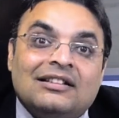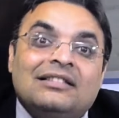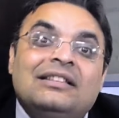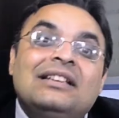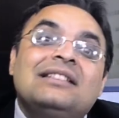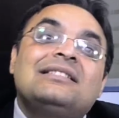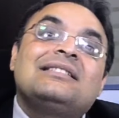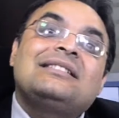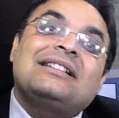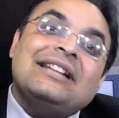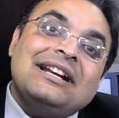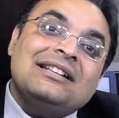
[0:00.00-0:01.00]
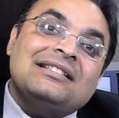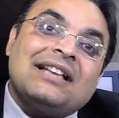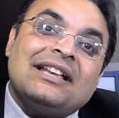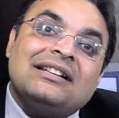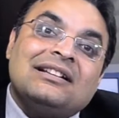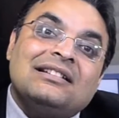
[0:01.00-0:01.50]
These trade
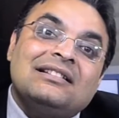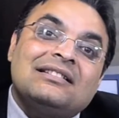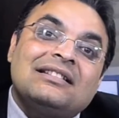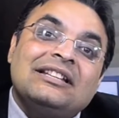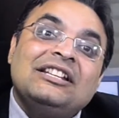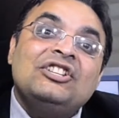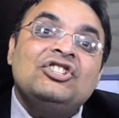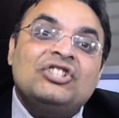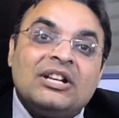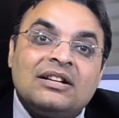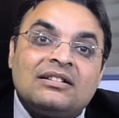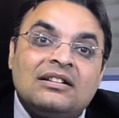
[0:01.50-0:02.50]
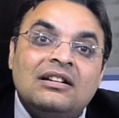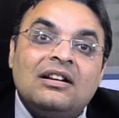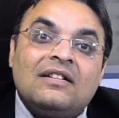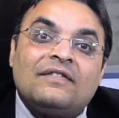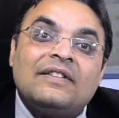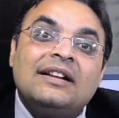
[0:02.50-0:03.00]
cycles in general
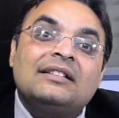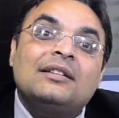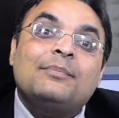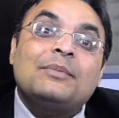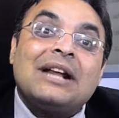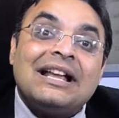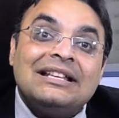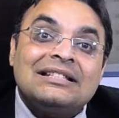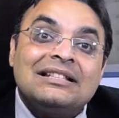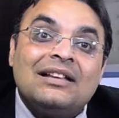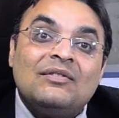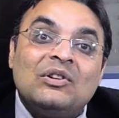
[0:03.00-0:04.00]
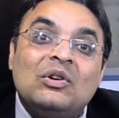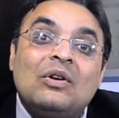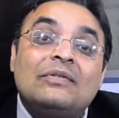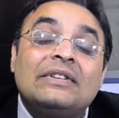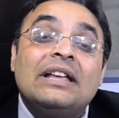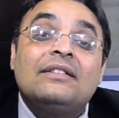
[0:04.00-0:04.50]
affect the price level
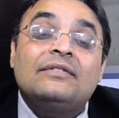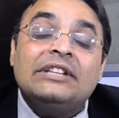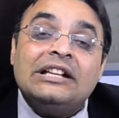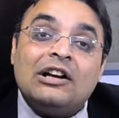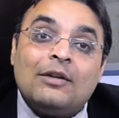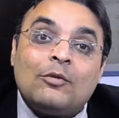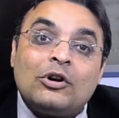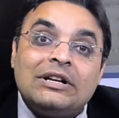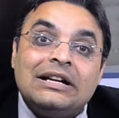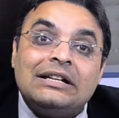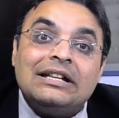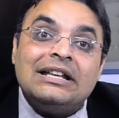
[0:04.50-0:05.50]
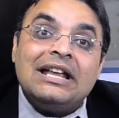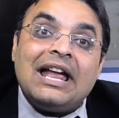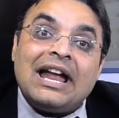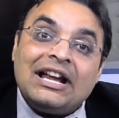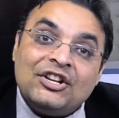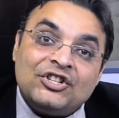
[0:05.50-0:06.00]
of every commodity
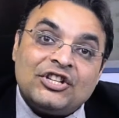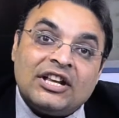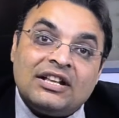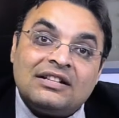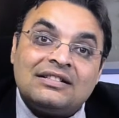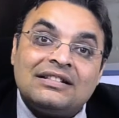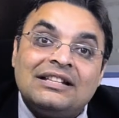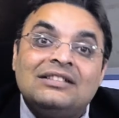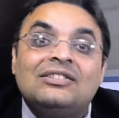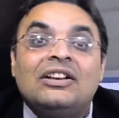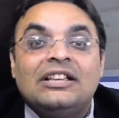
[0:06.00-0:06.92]
and shares in the